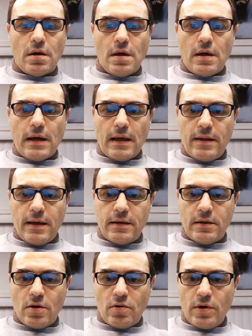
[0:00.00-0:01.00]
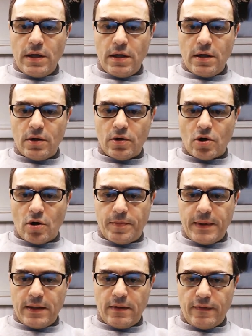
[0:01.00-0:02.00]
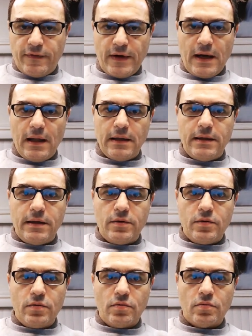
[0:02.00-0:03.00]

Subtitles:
and then go here, copy the value,